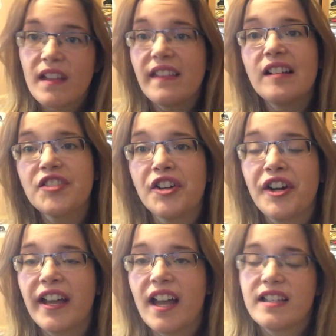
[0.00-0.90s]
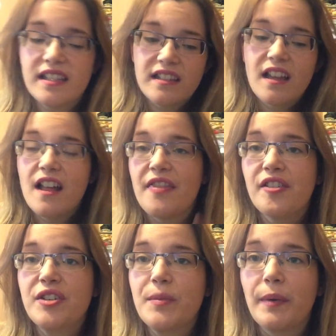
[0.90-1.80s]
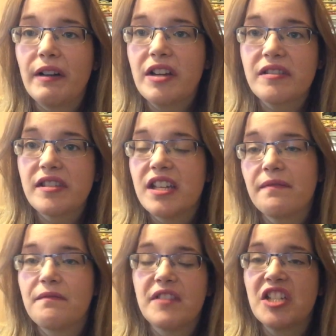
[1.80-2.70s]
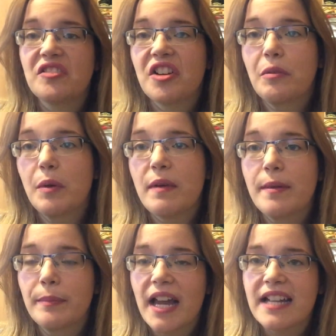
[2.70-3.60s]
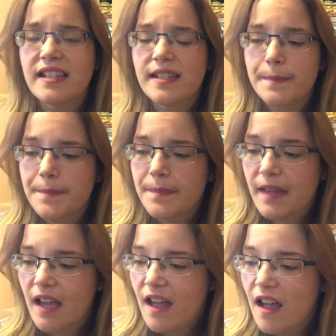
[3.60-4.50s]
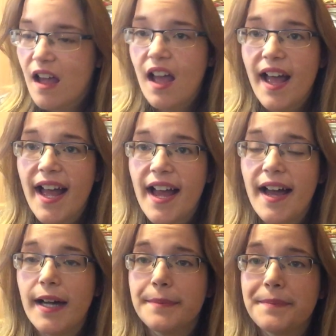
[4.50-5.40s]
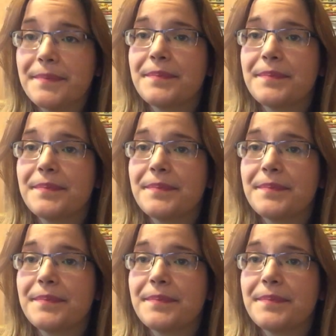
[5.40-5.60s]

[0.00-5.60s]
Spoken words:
they'll turn against their superiors if they don't agree with their plans. Yeah,